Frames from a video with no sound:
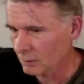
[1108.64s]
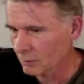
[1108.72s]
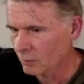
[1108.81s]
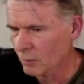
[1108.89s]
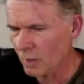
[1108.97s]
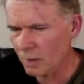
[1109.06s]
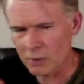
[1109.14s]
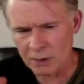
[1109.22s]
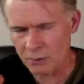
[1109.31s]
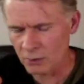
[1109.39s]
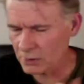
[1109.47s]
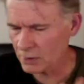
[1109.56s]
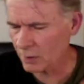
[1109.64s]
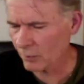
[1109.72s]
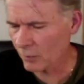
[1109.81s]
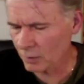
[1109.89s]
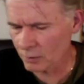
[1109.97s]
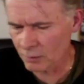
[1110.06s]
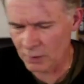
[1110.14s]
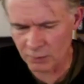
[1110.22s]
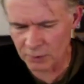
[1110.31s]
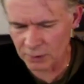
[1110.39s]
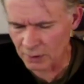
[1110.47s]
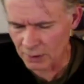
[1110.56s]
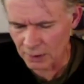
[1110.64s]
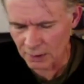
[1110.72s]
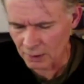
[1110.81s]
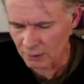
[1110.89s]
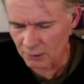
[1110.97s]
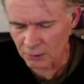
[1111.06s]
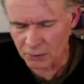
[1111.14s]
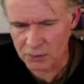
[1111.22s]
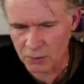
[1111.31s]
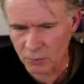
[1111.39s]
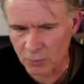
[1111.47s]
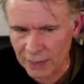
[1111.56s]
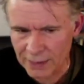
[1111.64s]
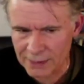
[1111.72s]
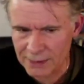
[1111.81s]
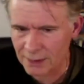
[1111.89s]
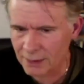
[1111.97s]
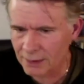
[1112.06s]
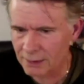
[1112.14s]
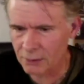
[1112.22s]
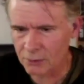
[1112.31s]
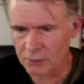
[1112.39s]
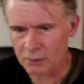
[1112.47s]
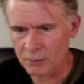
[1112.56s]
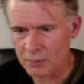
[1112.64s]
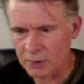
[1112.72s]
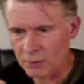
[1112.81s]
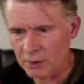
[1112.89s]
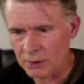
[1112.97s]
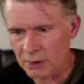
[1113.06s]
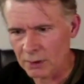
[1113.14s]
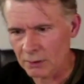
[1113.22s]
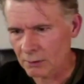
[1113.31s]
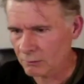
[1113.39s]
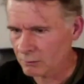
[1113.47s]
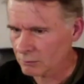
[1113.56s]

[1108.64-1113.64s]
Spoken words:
Maybe there was something maybe not so pleasant, or maybe